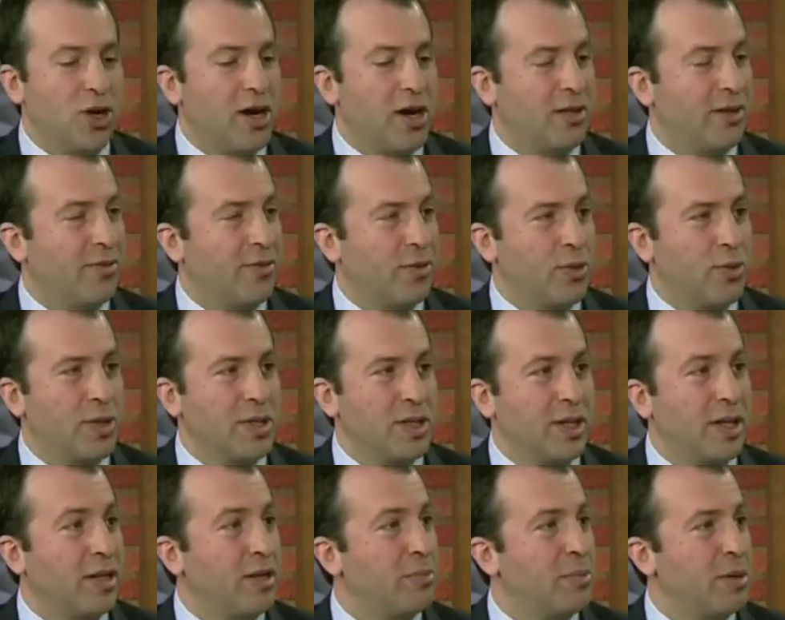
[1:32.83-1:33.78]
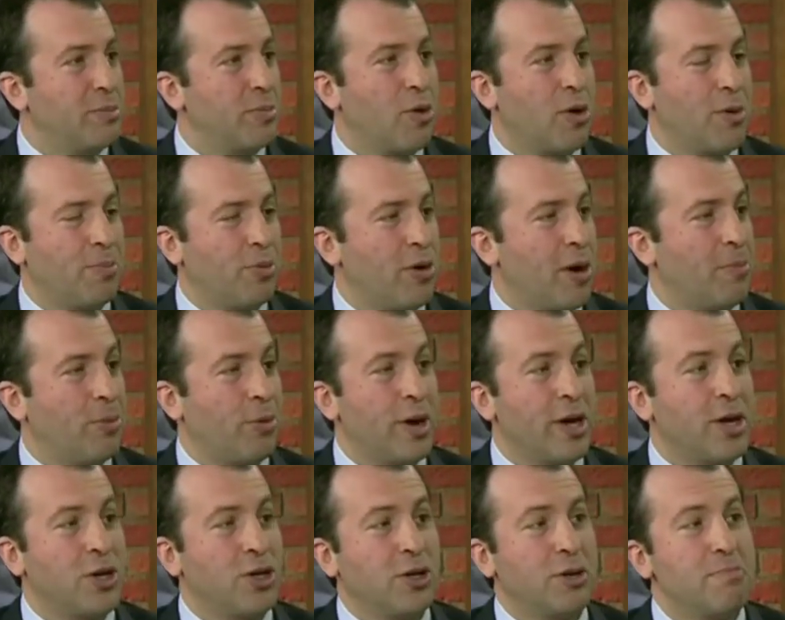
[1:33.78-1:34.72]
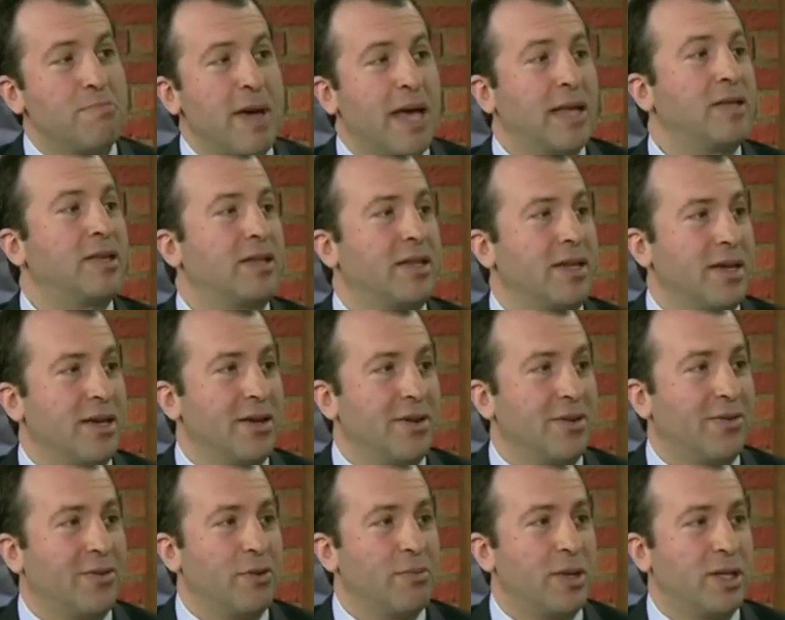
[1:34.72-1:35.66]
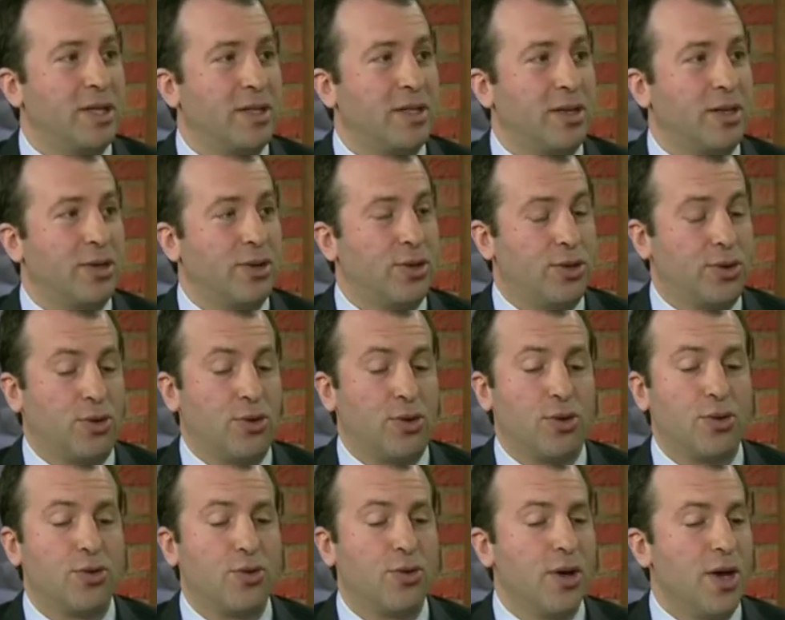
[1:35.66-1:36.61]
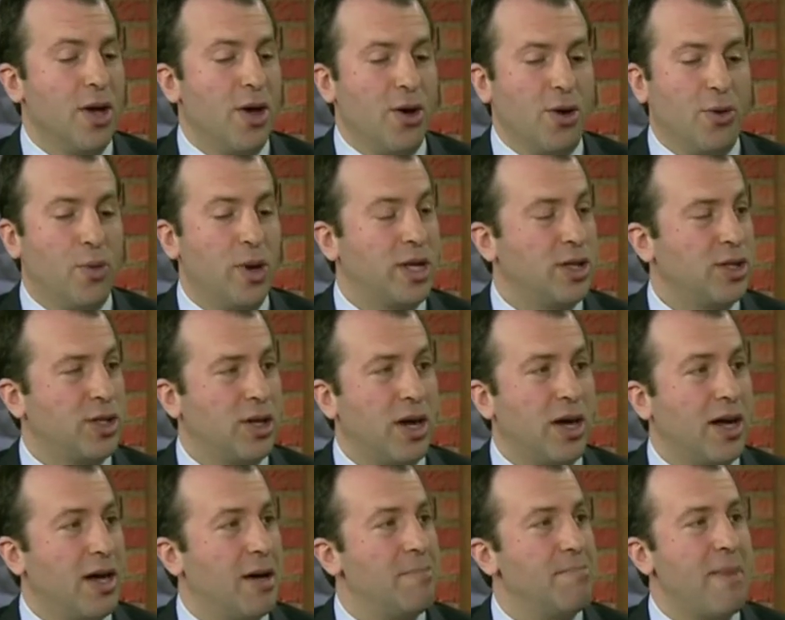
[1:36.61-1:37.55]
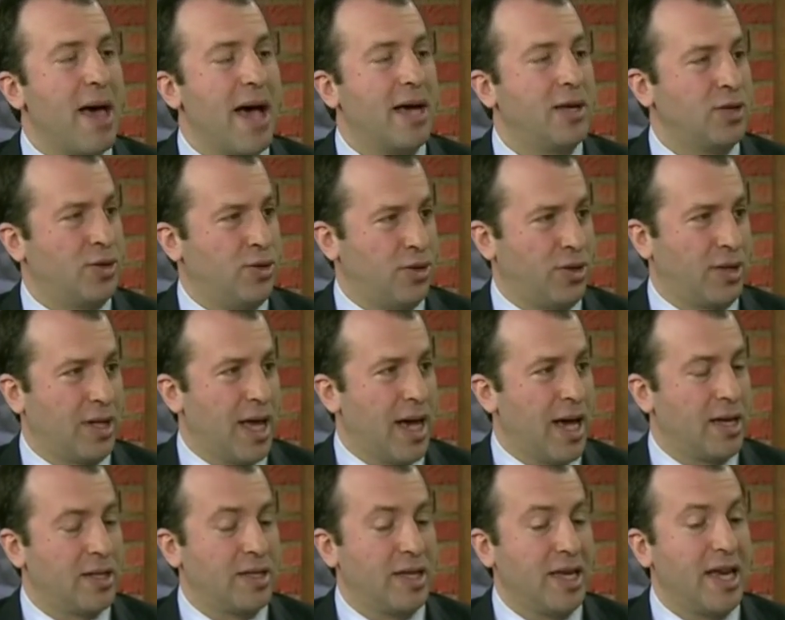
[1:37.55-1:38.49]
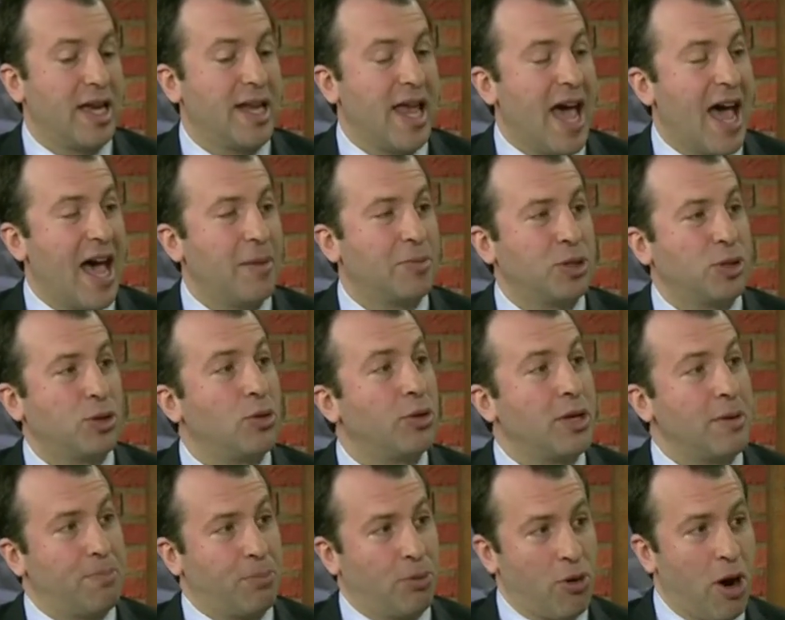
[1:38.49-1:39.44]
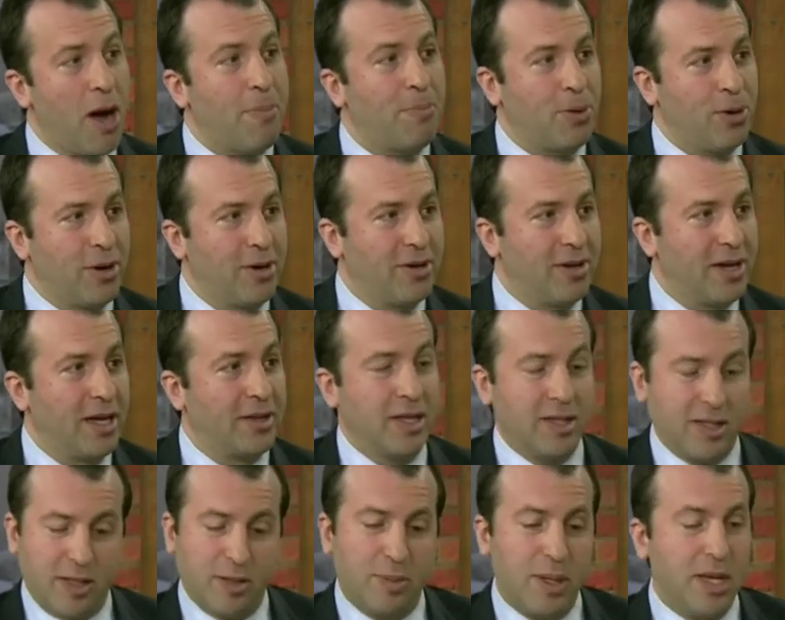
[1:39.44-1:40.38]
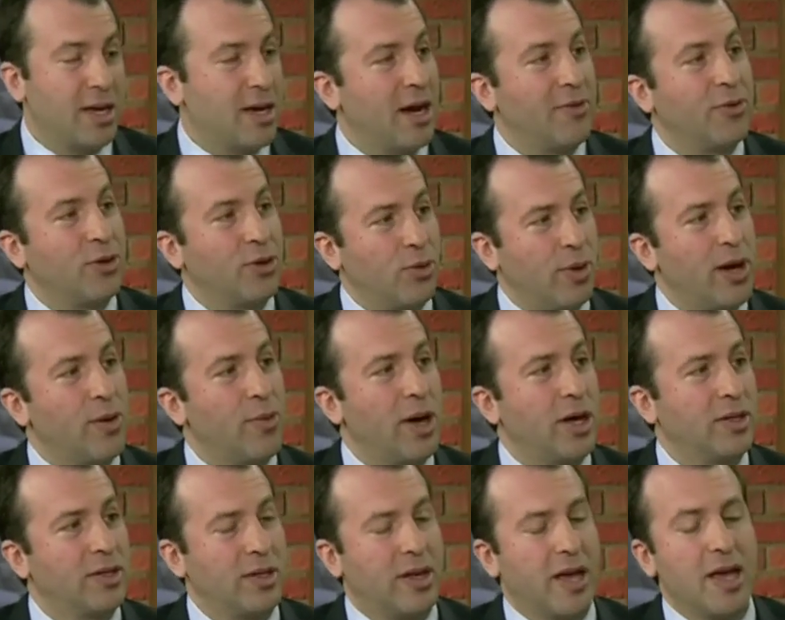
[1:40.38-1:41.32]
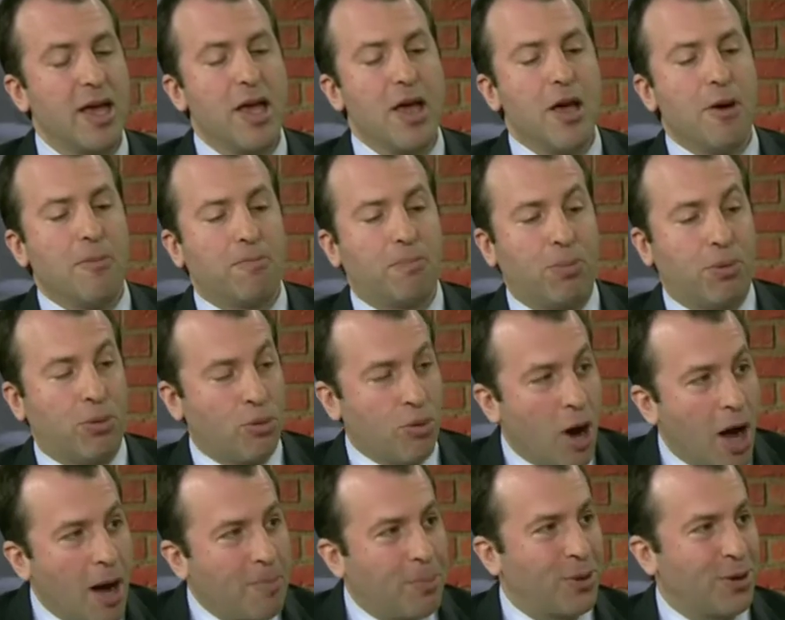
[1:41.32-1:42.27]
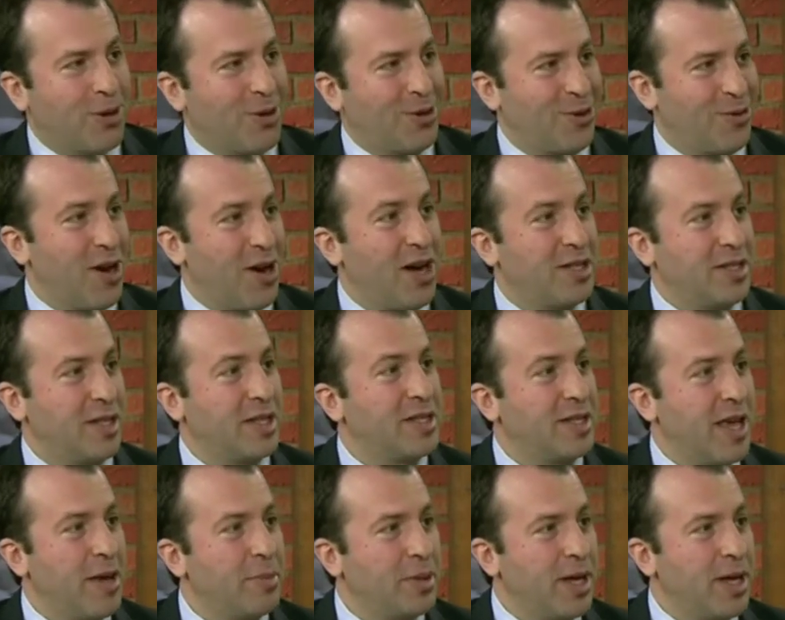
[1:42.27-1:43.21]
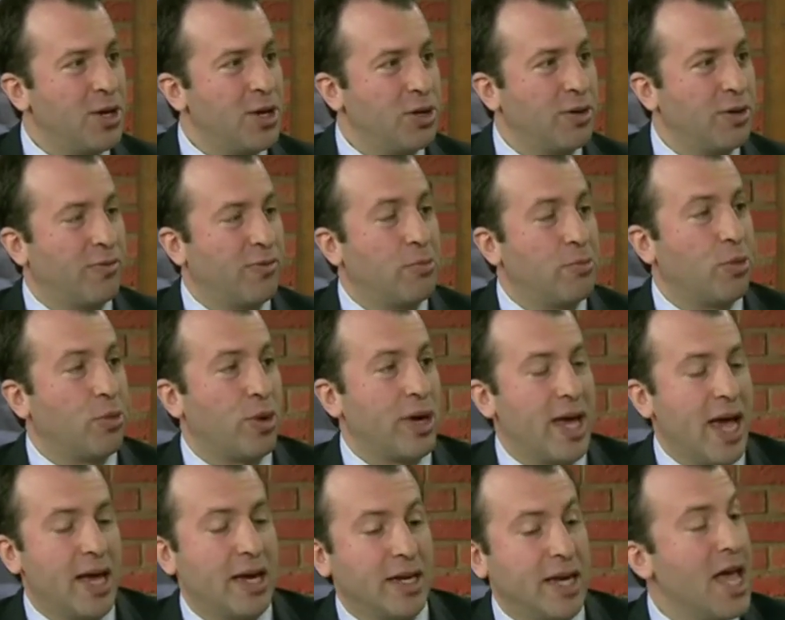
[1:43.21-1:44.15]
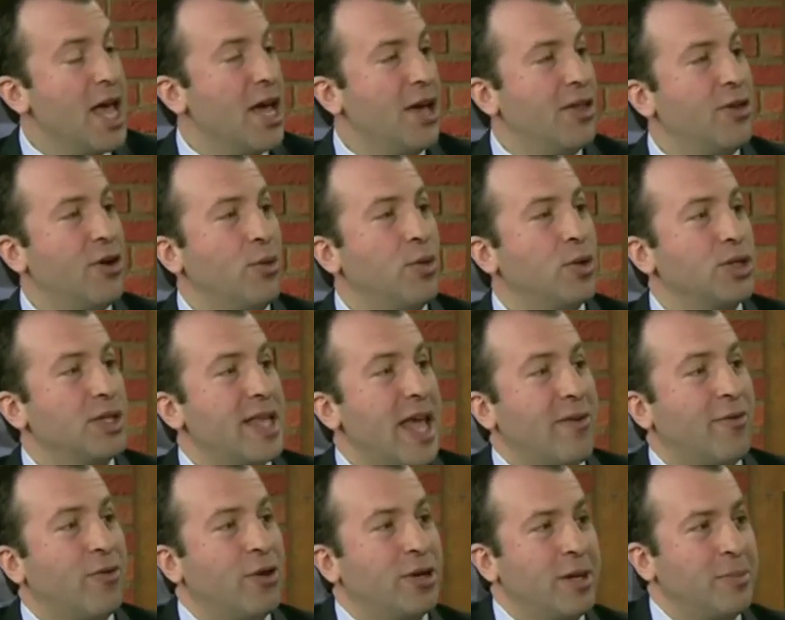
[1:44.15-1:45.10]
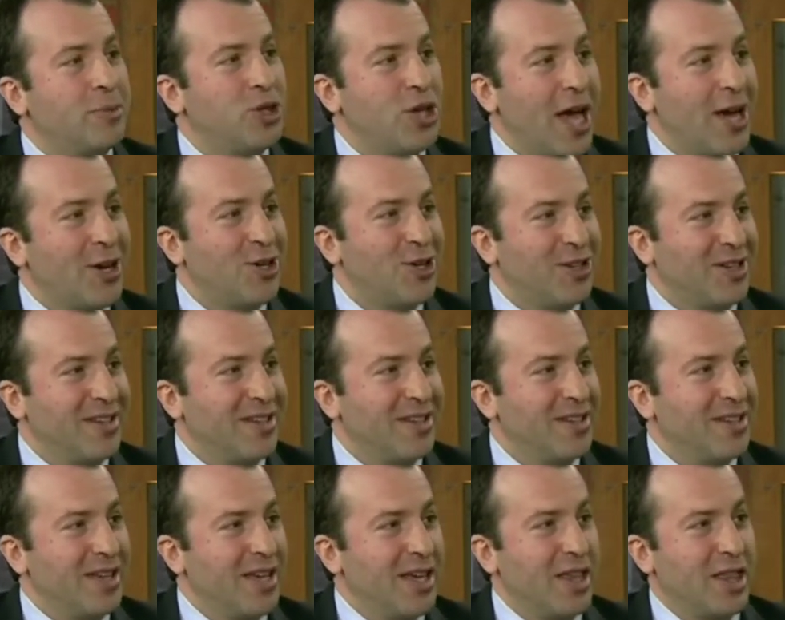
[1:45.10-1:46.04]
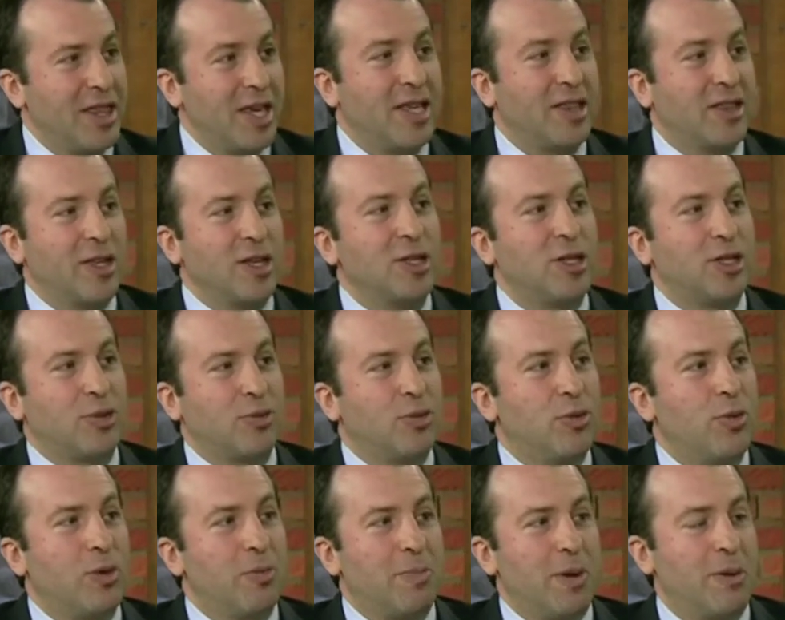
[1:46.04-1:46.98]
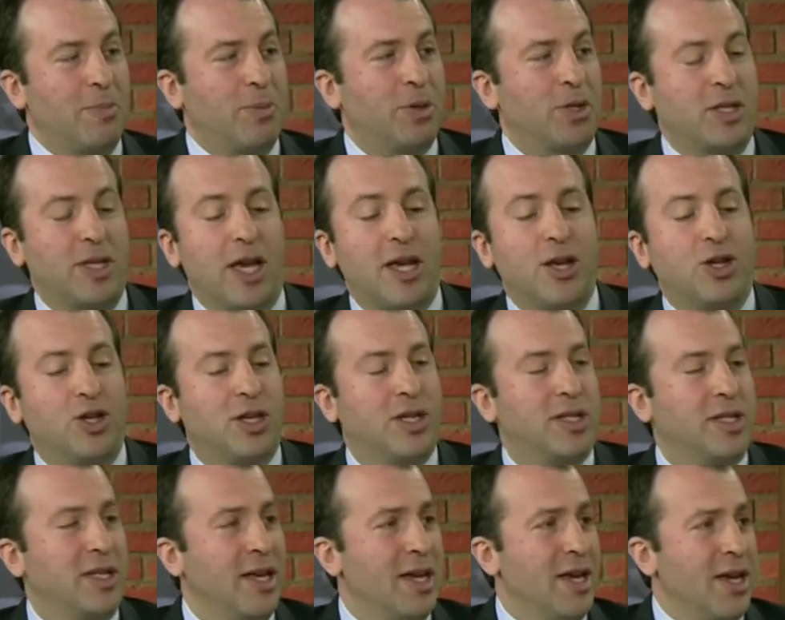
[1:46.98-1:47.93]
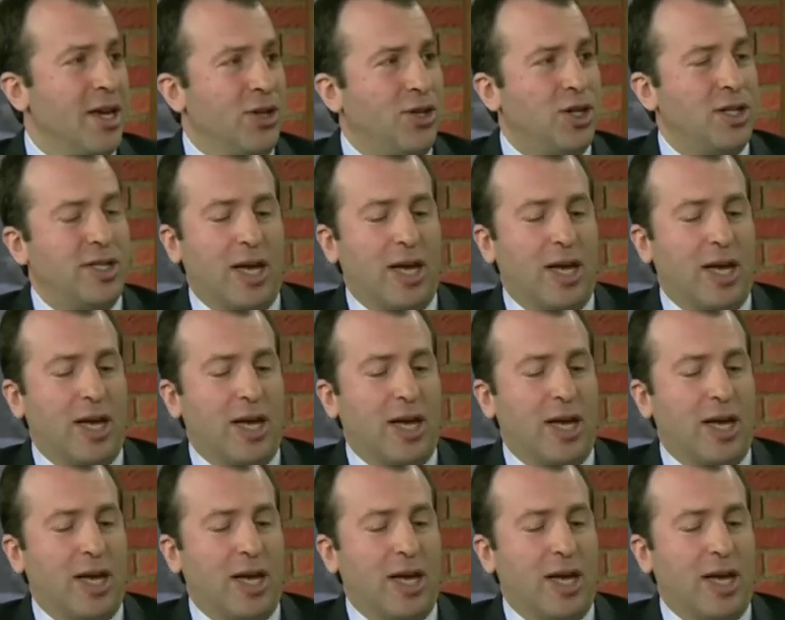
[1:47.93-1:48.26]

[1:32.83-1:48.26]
be shocked if there wasn't a little bit more preparation mentally for Ms. de Couture, who we saw a masterclass in absolutely proper, and this is being covered quite well today, proper cross-examination from Marie Henein. There was never an objection. Think this through when people say she's